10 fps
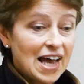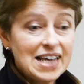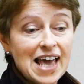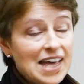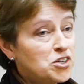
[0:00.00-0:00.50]

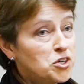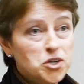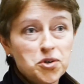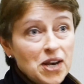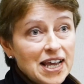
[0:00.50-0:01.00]
Again,
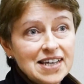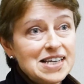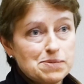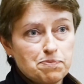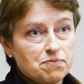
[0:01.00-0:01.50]
cooling
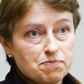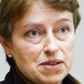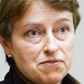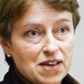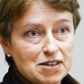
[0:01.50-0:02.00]
has
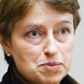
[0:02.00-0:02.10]
been found